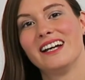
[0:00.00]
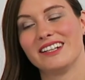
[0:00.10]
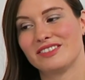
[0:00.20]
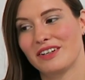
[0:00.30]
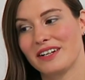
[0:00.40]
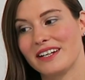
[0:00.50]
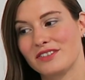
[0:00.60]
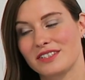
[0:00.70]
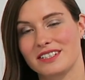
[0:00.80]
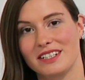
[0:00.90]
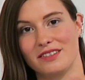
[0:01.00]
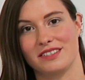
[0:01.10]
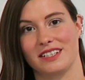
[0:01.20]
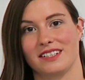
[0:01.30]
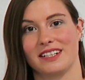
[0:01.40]
It's very interesting. You
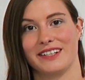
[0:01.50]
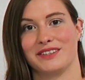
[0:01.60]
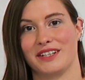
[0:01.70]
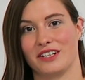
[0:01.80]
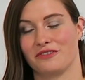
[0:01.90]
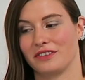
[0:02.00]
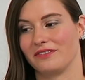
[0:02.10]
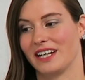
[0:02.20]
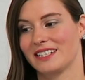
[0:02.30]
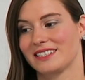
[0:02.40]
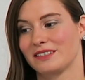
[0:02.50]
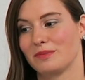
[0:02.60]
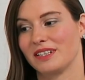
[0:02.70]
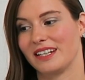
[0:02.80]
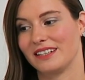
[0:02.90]
see the tailoring of the
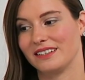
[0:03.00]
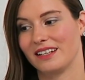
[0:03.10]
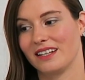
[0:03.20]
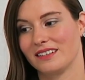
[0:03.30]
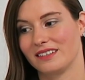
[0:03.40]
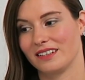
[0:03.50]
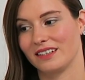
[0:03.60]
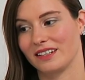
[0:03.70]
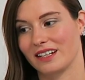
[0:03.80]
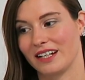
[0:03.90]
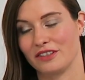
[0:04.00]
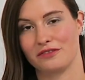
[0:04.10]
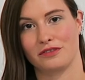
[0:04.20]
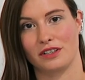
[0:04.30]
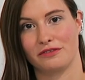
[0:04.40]
vest, but then the kind
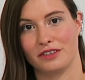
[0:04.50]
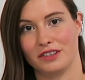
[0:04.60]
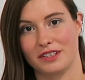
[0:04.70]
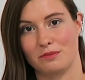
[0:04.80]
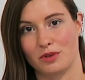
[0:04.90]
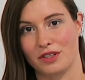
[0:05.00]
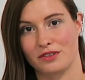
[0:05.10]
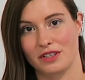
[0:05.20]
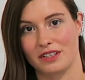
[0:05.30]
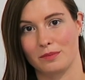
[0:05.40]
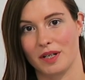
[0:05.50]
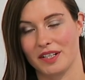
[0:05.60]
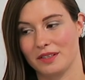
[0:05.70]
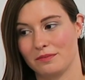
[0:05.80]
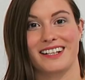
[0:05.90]
of ruffled embroidery in the bottom.